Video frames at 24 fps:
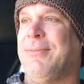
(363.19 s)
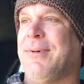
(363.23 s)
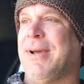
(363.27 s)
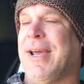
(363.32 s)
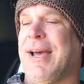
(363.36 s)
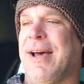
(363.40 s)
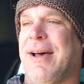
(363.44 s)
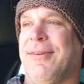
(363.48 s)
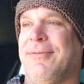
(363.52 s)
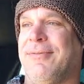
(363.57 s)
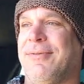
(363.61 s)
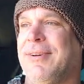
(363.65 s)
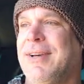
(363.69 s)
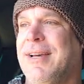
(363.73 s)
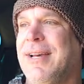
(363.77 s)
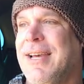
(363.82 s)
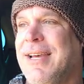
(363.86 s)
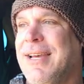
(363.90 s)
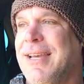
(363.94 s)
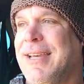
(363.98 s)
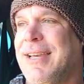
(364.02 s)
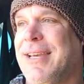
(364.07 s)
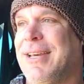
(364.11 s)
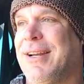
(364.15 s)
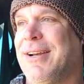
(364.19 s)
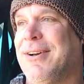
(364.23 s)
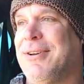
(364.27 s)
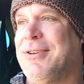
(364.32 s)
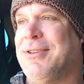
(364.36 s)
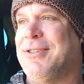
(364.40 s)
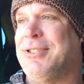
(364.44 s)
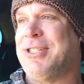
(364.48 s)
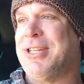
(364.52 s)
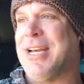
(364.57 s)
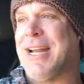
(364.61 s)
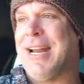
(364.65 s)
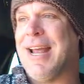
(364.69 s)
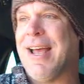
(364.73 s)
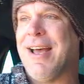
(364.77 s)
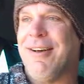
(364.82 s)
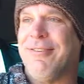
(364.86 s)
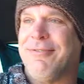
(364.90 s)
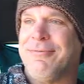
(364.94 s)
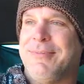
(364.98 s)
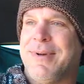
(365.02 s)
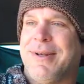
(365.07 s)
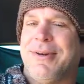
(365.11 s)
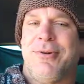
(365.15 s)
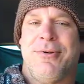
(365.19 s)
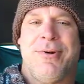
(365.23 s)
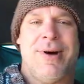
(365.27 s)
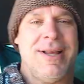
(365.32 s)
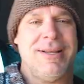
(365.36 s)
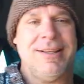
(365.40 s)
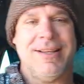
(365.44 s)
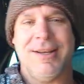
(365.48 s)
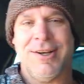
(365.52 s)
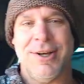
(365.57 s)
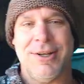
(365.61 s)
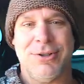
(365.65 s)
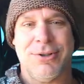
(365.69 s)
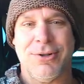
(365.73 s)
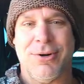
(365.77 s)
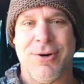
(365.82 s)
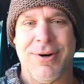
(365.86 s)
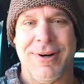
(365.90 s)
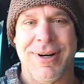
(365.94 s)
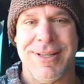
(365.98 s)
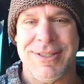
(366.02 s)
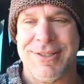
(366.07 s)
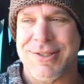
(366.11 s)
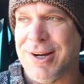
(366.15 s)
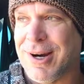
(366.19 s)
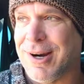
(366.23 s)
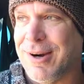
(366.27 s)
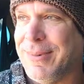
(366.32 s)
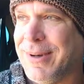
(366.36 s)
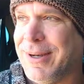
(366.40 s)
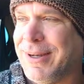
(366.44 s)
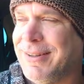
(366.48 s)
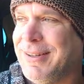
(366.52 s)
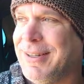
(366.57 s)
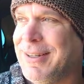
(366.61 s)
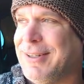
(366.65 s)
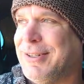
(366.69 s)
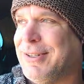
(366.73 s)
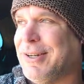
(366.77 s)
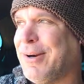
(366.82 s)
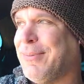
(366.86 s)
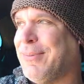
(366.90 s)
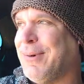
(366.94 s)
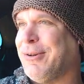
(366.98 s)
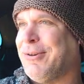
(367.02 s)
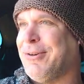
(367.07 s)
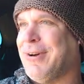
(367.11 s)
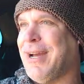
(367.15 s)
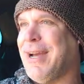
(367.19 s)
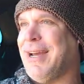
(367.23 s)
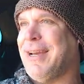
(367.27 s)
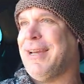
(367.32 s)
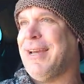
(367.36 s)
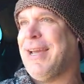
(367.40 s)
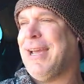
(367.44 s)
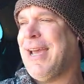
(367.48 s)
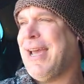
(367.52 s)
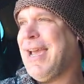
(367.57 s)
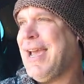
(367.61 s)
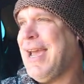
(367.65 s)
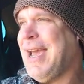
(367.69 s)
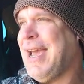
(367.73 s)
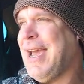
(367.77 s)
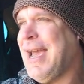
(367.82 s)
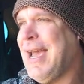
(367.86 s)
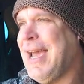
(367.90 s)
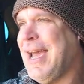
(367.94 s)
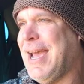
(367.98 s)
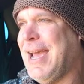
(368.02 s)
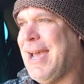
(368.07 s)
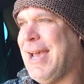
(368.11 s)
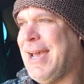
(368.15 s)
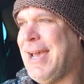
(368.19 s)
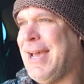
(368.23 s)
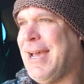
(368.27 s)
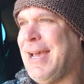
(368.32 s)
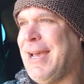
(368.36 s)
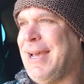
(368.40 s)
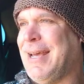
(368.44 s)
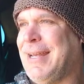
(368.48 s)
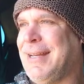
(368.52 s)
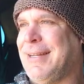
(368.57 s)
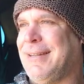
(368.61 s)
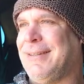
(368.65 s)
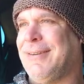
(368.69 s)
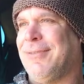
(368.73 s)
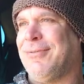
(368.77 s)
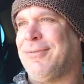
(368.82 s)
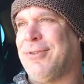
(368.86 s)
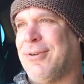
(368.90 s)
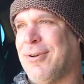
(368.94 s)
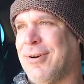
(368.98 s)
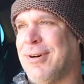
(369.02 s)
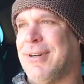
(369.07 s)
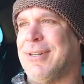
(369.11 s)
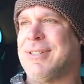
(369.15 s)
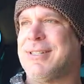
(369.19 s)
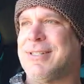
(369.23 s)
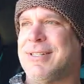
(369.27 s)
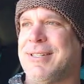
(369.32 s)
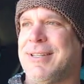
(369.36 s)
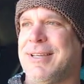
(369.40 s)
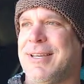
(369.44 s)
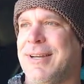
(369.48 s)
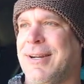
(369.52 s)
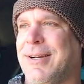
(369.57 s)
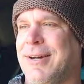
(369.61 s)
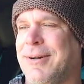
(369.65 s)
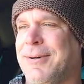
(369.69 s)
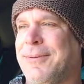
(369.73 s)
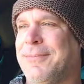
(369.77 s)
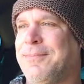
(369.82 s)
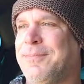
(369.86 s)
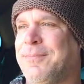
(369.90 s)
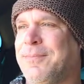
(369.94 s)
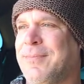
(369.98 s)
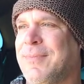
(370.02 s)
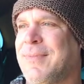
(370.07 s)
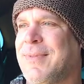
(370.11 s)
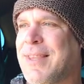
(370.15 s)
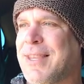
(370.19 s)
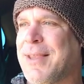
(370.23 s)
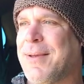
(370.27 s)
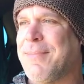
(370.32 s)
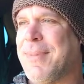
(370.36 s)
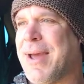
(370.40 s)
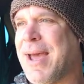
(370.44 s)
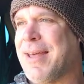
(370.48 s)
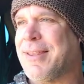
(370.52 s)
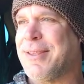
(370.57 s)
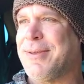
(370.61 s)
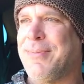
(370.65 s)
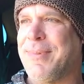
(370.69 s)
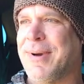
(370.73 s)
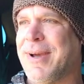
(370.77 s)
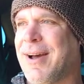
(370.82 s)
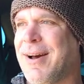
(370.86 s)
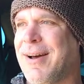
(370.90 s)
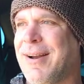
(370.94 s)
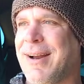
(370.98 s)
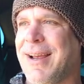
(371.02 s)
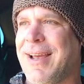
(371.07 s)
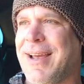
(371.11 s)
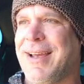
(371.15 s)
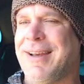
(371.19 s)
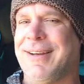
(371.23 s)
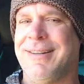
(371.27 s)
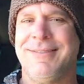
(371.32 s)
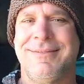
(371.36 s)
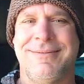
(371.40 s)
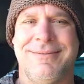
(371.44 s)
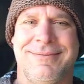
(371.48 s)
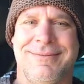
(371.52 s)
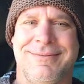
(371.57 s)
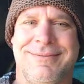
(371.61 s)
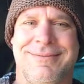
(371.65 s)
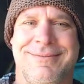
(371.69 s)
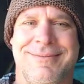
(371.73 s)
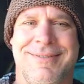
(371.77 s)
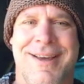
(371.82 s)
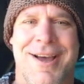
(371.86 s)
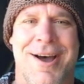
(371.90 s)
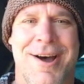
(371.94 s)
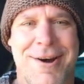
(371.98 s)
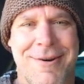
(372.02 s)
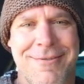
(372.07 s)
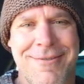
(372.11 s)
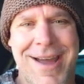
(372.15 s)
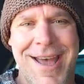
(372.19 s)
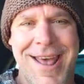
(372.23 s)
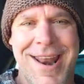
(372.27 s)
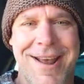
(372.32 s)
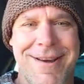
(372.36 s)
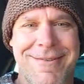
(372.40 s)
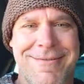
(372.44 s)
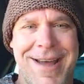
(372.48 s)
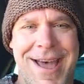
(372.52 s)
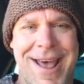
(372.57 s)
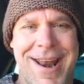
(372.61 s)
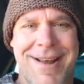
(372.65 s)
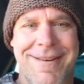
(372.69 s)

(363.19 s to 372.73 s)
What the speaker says: We have, you know, Jenna Elfman, who I adore as Dharma and Dharma Greg. And, of course, you know, Matthew McConaughey. All right.